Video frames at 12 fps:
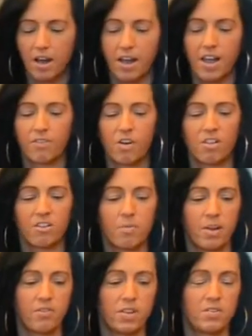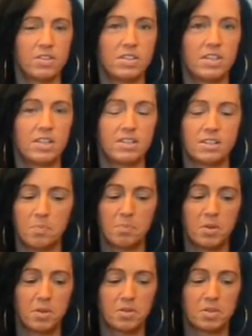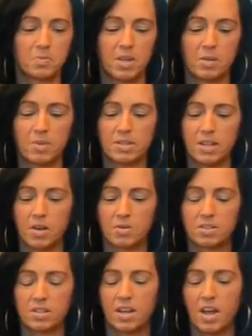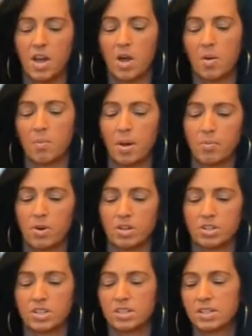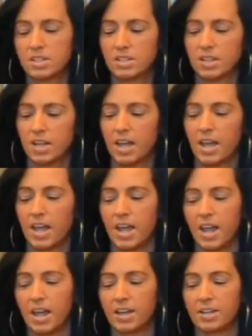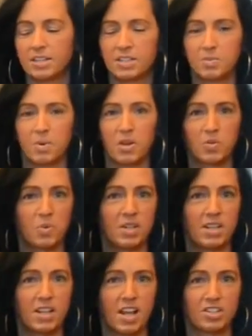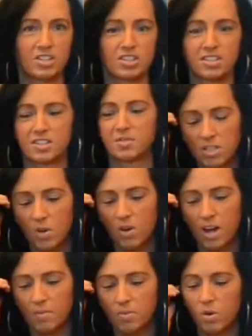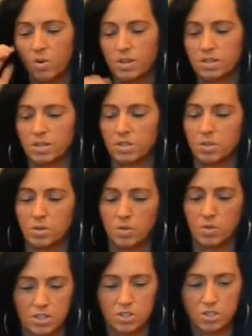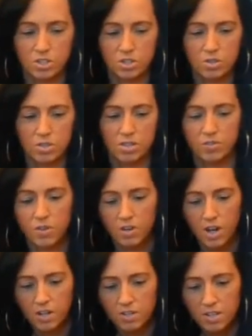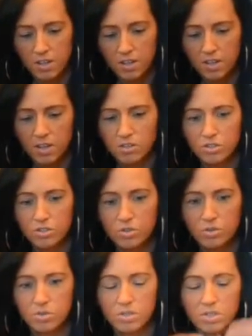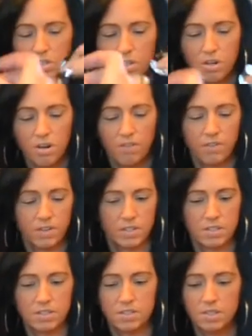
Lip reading: I have all of my 15 minerals pigments out, my brushes, and my 3D lashes. So I'm going to just choose a few colors. I think I'll choose Confident.